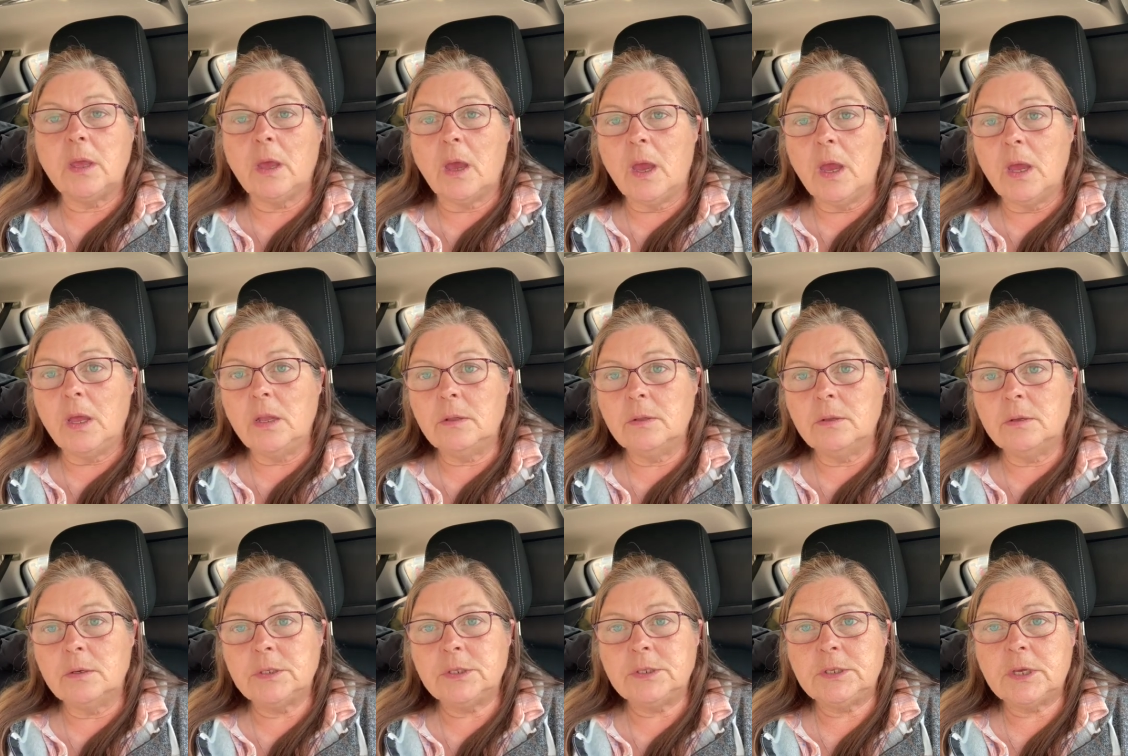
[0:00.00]
I
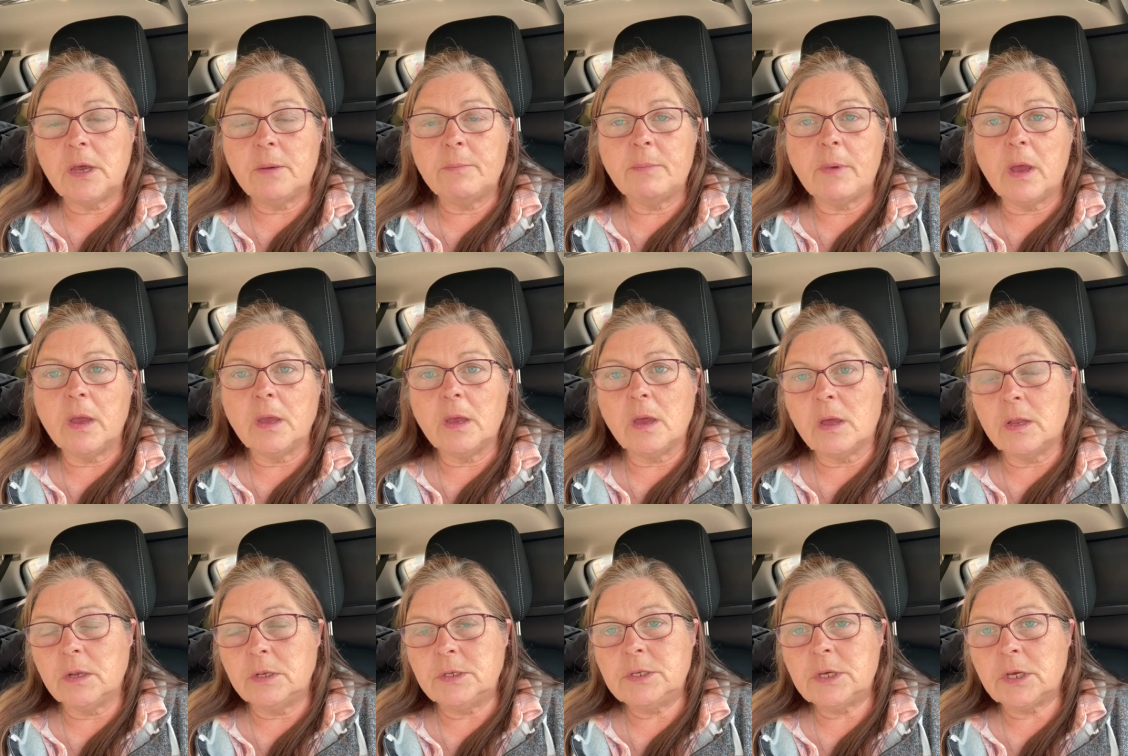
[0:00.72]
looked up, I
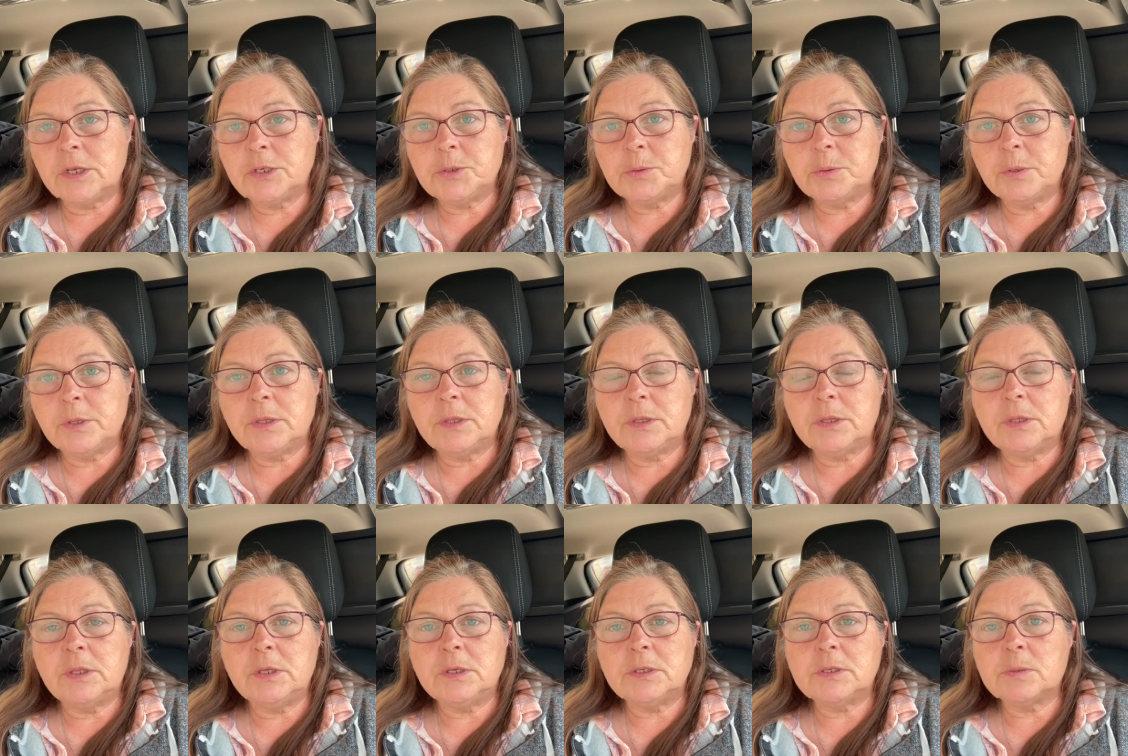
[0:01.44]
got in touch
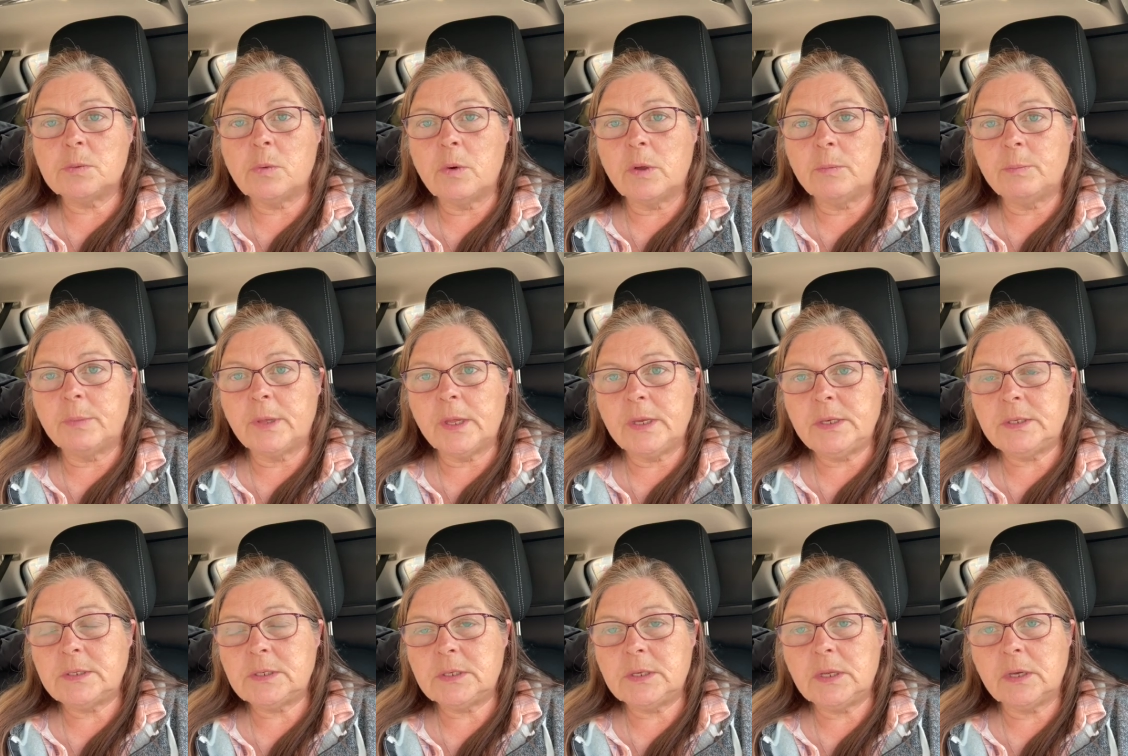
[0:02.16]
with this one
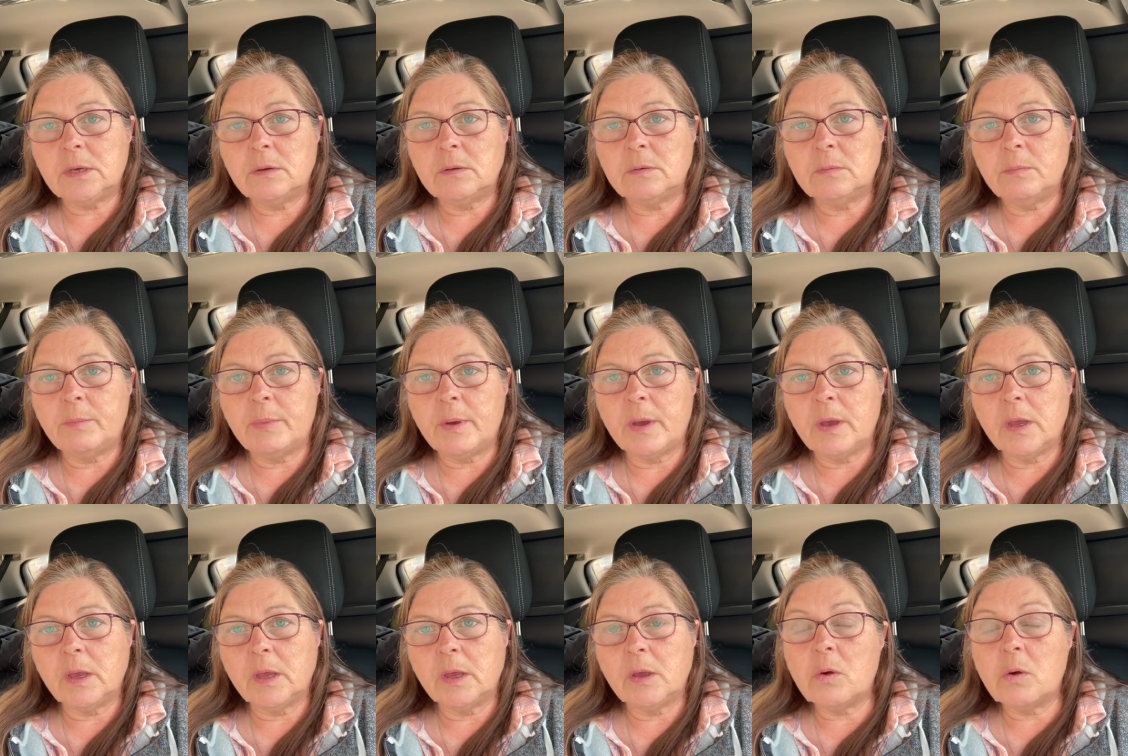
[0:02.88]
place down by